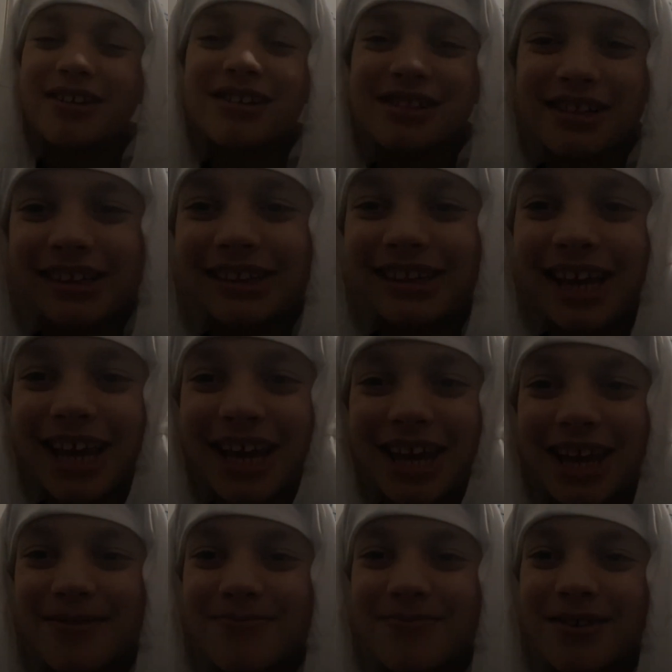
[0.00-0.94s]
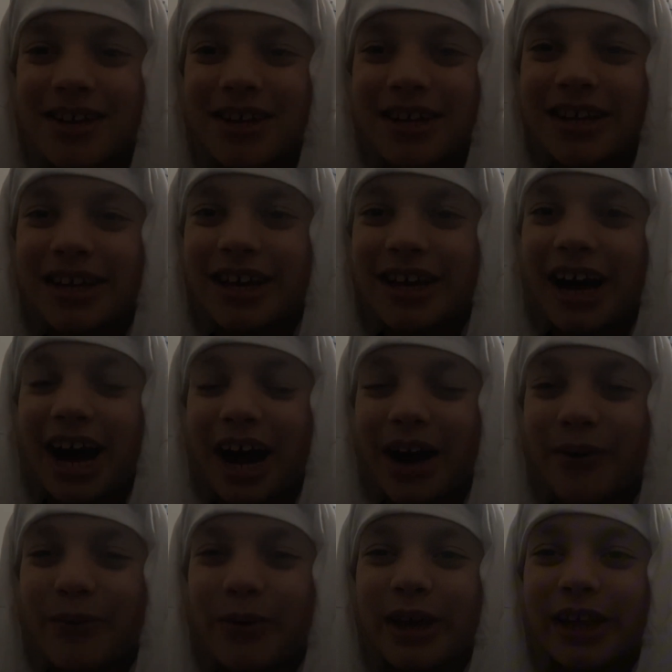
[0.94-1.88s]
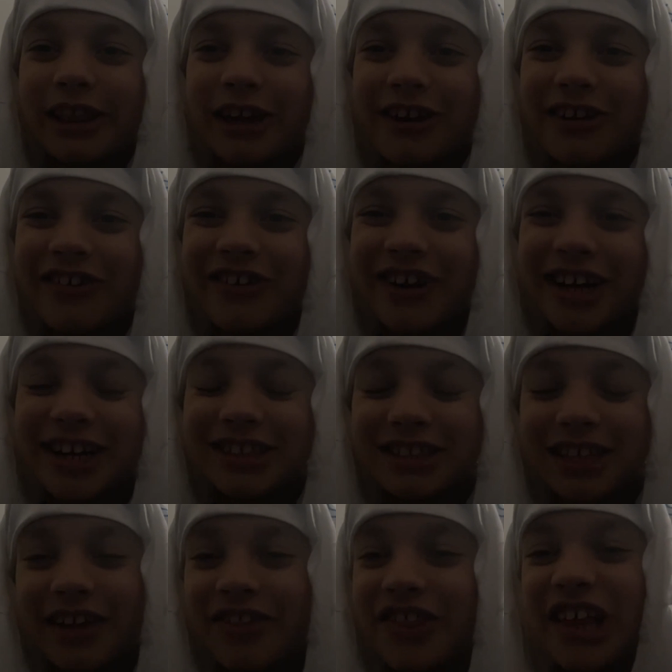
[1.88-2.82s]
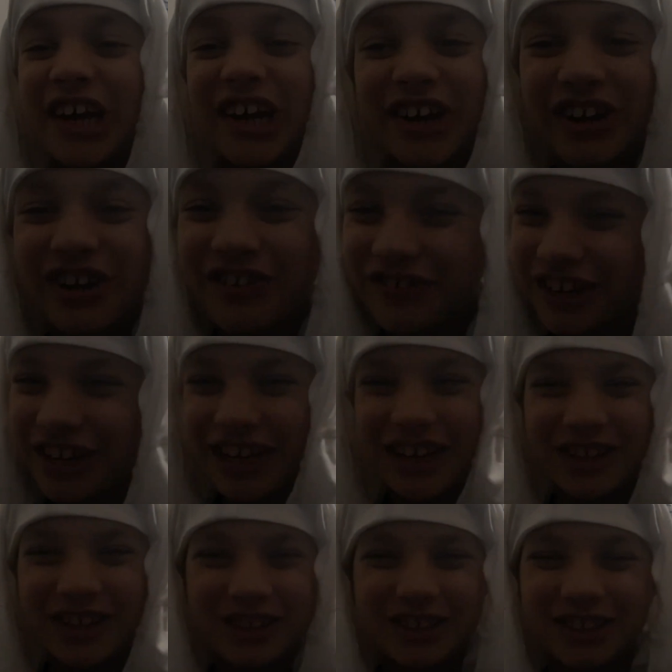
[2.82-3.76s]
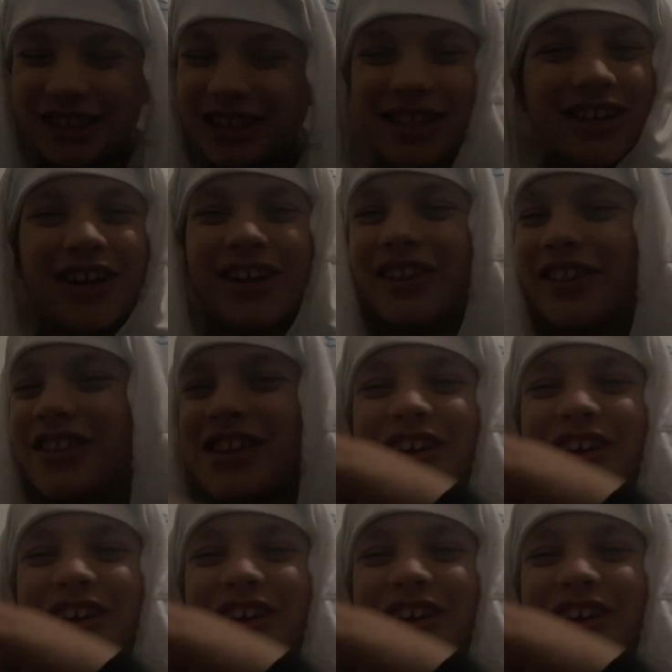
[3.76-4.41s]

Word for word: sleep. I will read the Grinch saw the